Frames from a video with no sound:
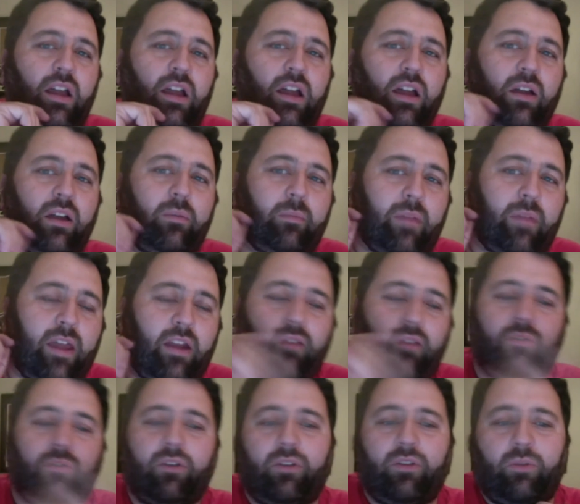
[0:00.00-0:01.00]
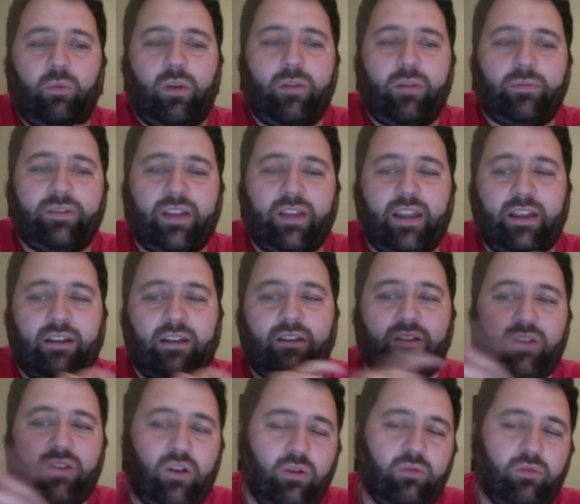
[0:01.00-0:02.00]
Head over to the website.
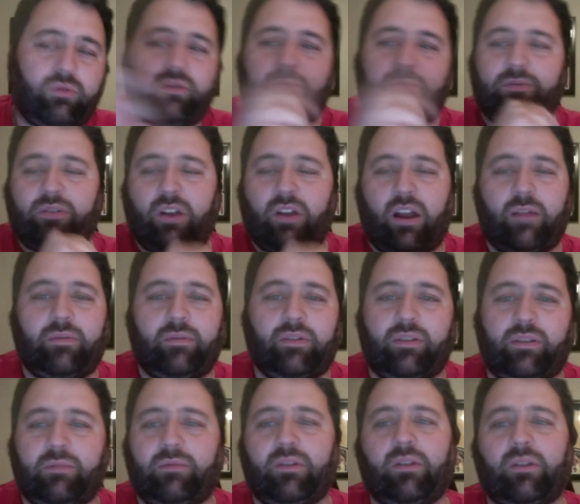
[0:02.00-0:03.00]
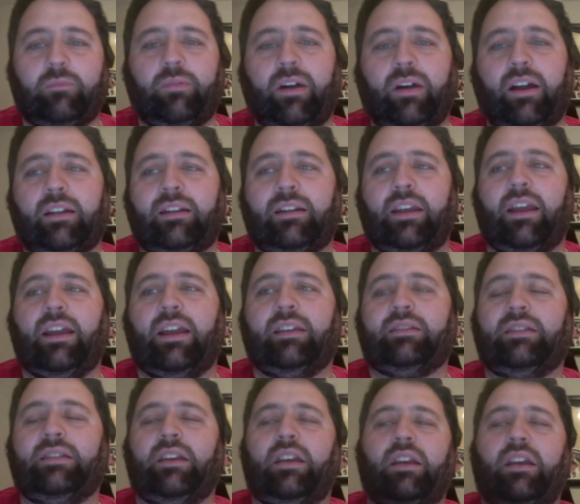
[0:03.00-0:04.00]
Go subscribe to the
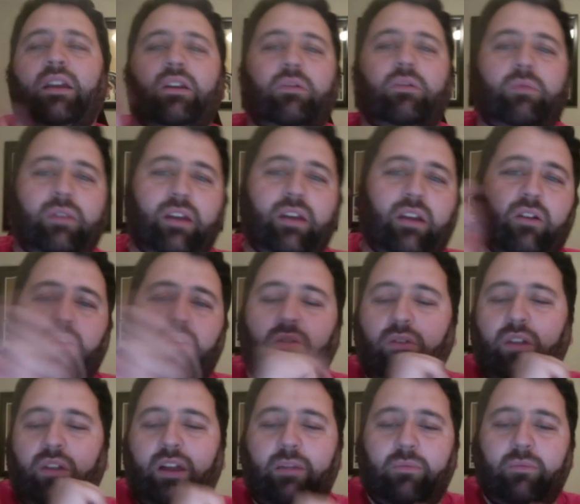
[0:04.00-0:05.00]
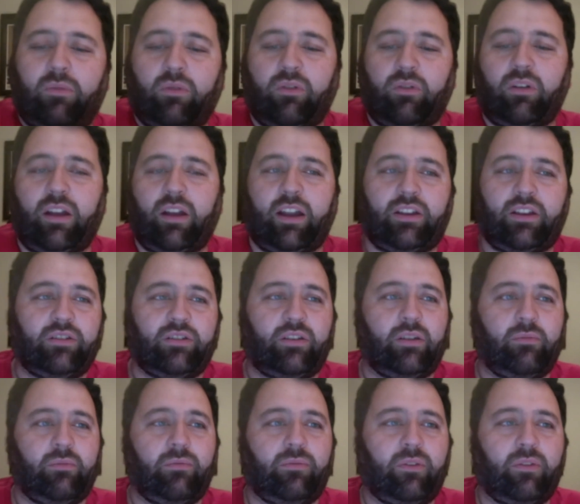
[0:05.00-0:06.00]
podcast. We got a whole lot more action
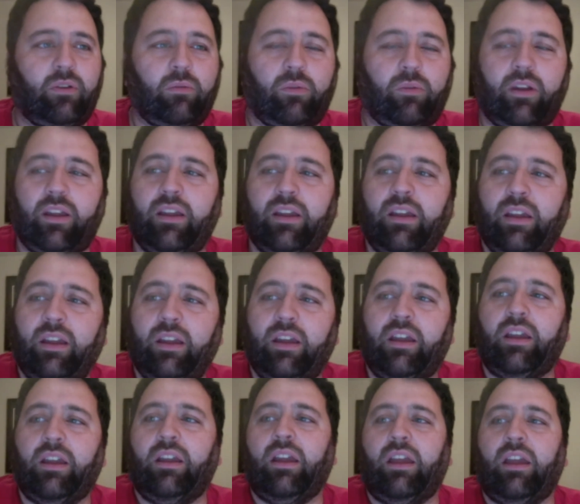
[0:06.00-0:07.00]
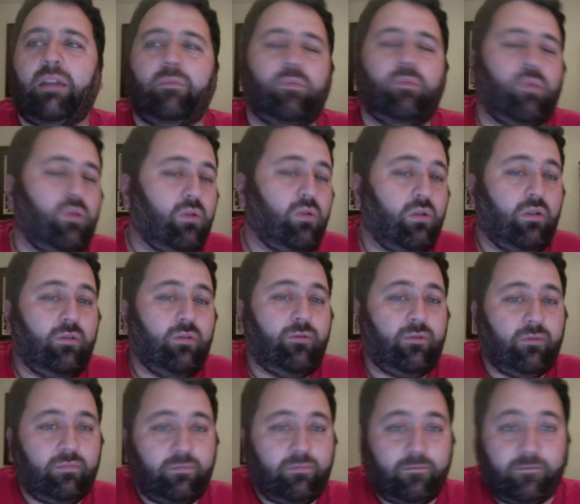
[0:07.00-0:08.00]
coming your way, and more
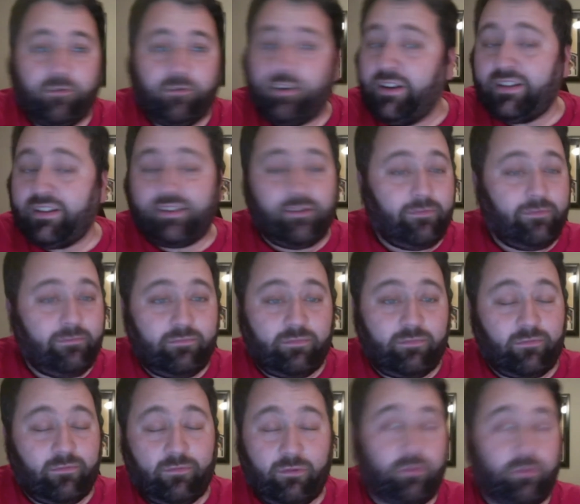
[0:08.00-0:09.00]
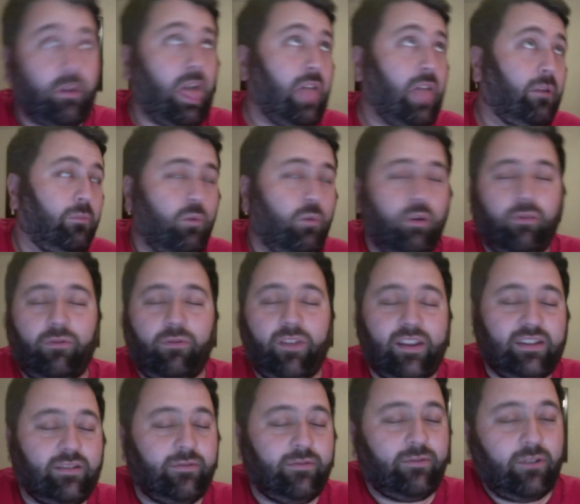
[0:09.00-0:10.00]
more
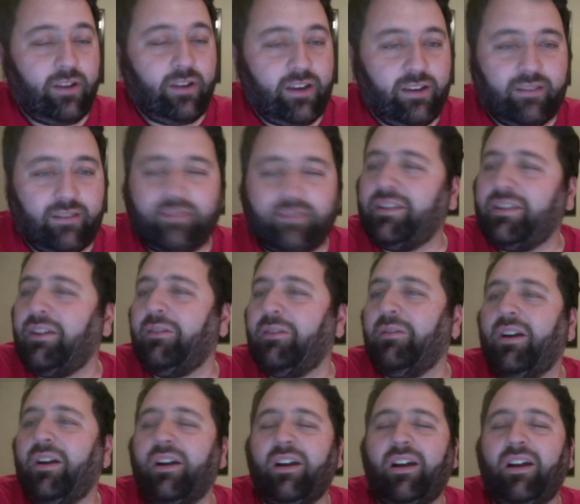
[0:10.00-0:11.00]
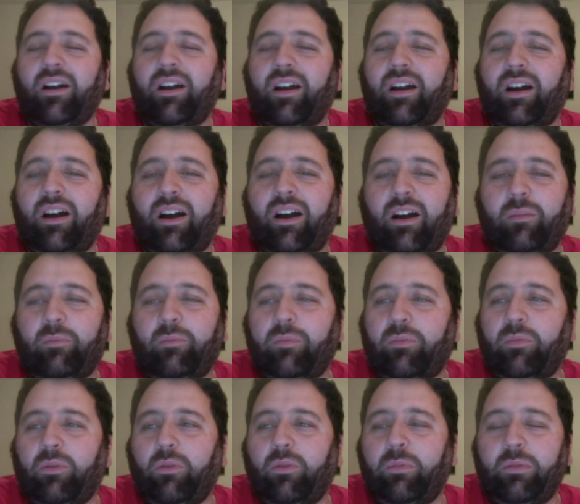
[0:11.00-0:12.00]
figs to free. So
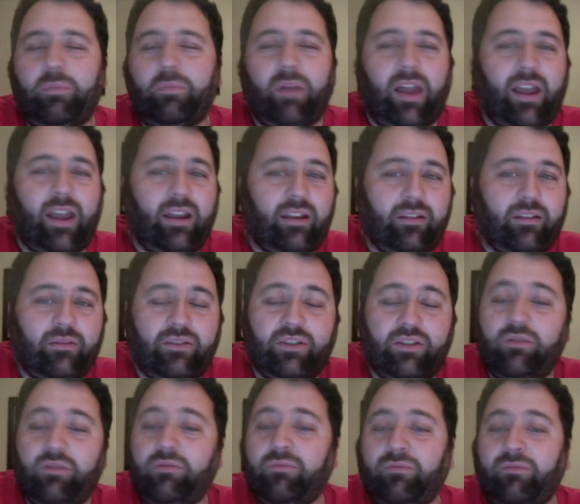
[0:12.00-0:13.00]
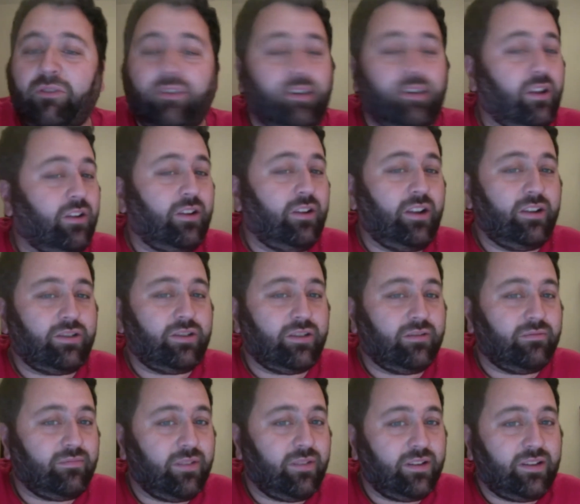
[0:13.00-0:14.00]
we'll be back soon for another
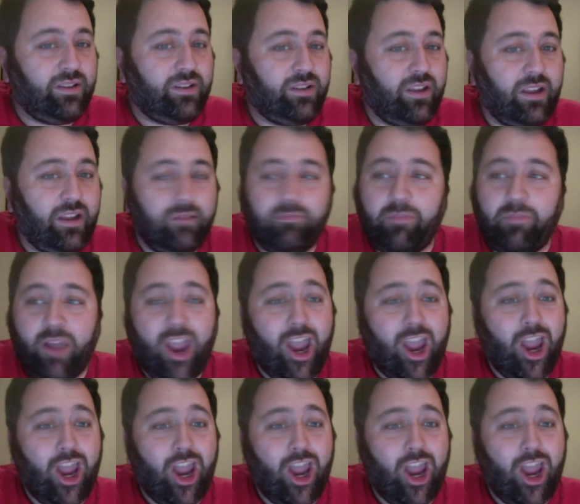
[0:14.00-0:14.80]
edition. Until then.